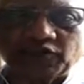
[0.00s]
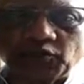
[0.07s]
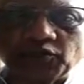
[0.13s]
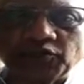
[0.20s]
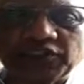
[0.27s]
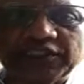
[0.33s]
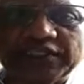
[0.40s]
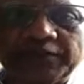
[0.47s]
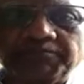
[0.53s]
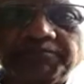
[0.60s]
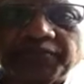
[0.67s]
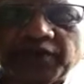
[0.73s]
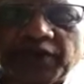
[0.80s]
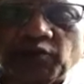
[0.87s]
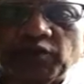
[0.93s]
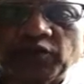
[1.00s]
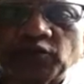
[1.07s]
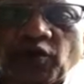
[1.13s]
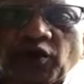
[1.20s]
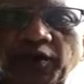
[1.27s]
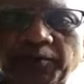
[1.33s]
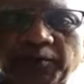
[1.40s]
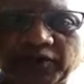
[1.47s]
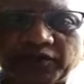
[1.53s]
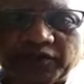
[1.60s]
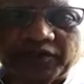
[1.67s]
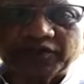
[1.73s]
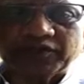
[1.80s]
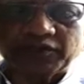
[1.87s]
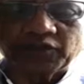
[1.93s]
You'll see, and we'll talk about
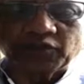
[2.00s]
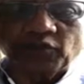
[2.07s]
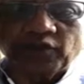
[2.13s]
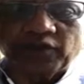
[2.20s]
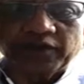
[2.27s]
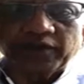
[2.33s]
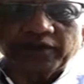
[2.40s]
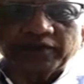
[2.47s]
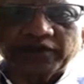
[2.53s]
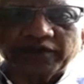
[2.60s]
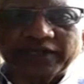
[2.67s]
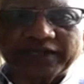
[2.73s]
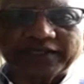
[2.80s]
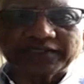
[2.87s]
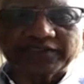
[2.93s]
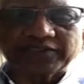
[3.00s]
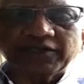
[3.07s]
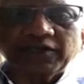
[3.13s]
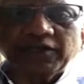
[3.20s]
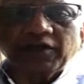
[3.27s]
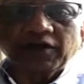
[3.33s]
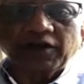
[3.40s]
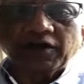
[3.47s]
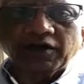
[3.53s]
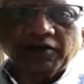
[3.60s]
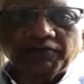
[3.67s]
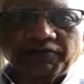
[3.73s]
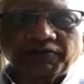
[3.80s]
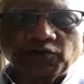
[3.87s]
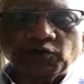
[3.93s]
this during the next
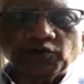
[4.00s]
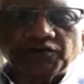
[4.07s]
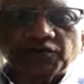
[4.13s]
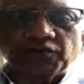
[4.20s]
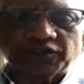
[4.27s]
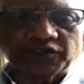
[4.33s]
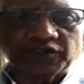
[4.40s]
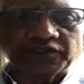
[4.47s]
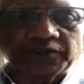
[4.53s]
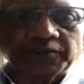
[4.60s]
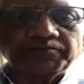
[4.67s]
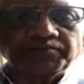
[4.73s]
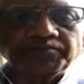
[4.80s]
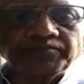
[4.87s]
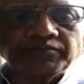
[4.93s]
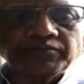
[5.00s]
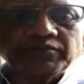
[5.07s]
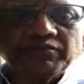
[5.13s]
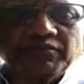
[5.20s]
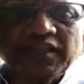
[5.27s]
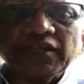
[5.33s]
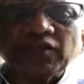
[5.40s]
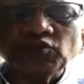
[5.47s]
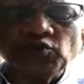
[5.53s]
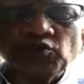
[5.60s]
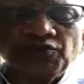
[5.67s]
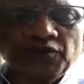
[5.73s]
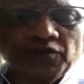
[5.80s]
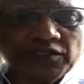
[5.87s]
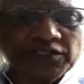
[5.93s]
few verses. So
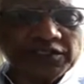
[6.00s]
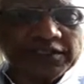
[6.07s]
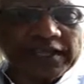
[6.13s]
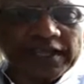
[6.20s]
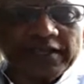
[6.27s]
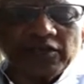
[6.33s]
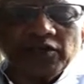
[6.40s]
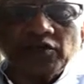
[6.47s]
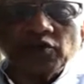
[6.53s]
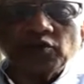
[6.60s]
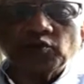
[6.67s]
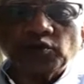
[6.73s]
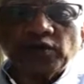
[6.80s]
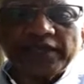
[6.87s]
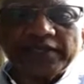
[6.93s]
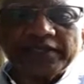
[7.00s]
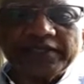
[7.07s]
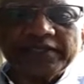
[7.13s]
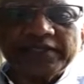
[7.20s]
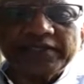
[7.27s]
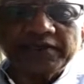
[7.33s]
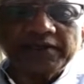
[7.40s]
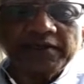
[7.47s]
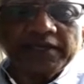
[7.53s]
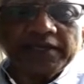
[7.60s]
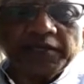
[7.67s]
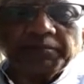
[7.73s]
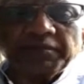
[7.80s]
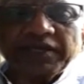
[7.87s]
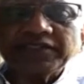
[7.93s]
verse 10 to 18,
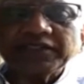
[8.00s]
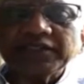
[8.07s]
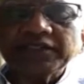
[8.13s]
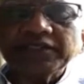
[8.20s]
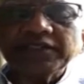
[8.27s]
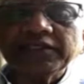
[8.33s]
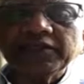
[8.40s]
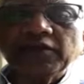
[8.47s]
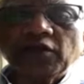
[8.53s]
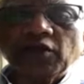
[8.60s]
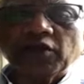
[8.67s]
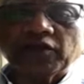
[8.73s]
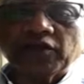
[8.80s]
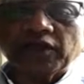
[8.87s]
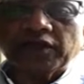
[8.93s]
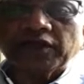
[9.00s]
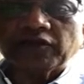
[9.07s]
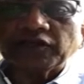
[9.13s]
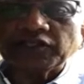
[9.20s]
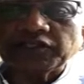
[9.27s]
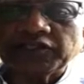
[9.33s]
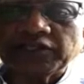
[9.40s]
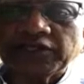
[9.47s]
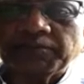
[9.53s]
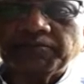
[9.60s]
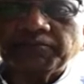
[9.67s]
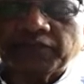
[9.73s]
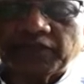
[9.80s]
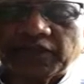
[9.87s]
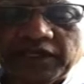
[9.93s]
basically, Krishna,
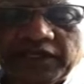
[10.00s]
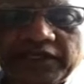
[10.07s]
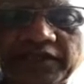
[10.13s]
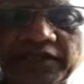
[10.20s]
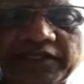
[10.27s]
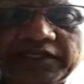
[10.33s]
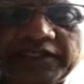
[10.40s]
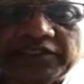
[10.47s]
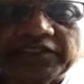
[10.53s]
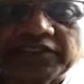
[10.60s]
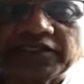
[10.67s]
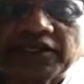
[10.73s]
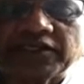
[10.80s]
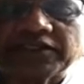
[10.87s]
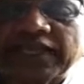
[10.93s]
the Gita, teaches us